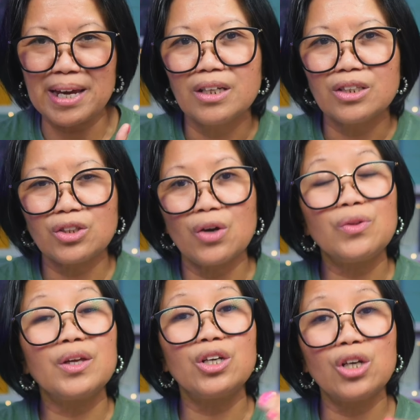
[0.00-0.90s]
So
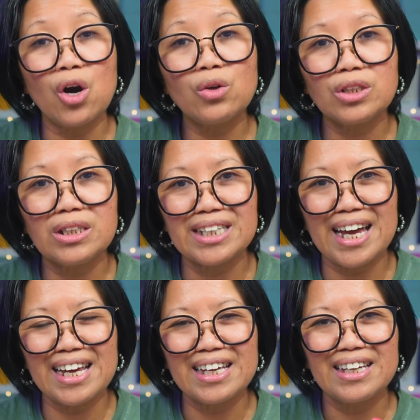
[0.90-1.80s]
the goal today
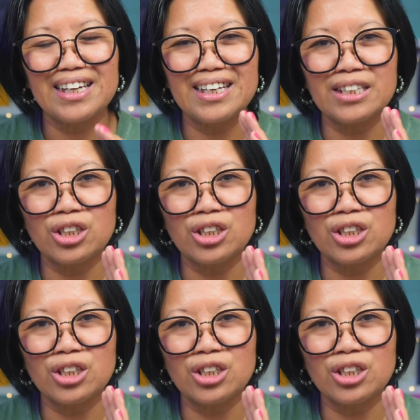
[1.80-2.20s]
is